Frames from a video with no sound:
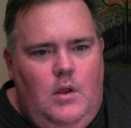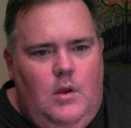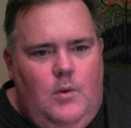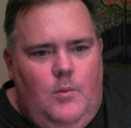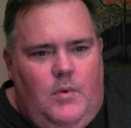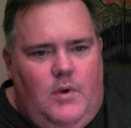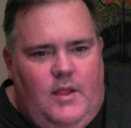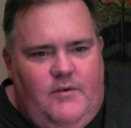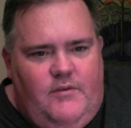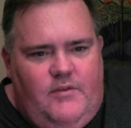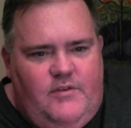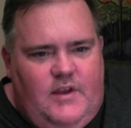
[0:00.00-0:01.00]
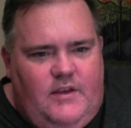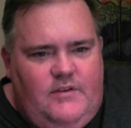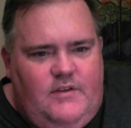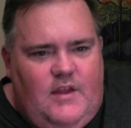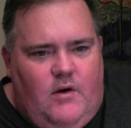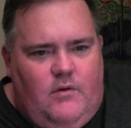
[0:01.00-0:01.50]
But I live in the States
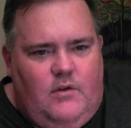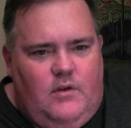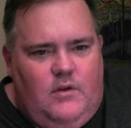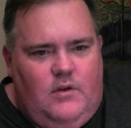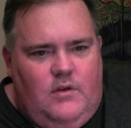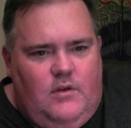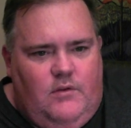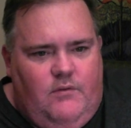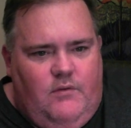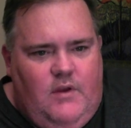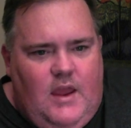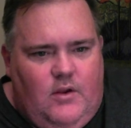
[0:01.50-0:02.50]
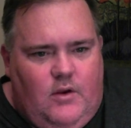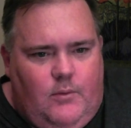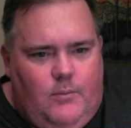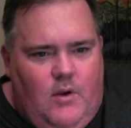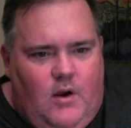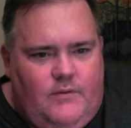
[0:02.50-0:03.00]
now, and the VA took
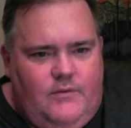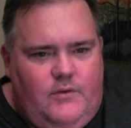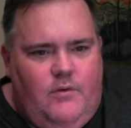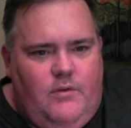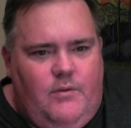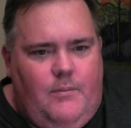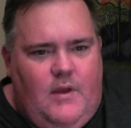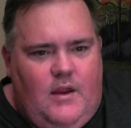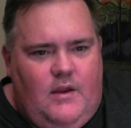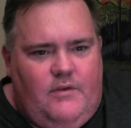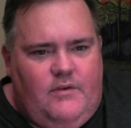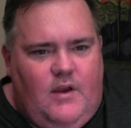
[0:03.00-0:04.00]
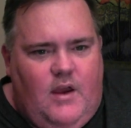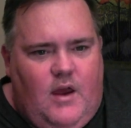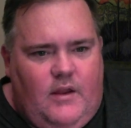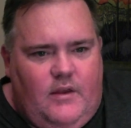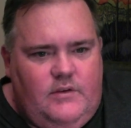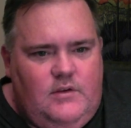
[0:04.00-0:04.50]
me off 2 of the
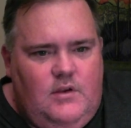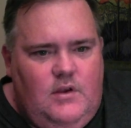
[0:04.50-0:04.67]
antipsychotics,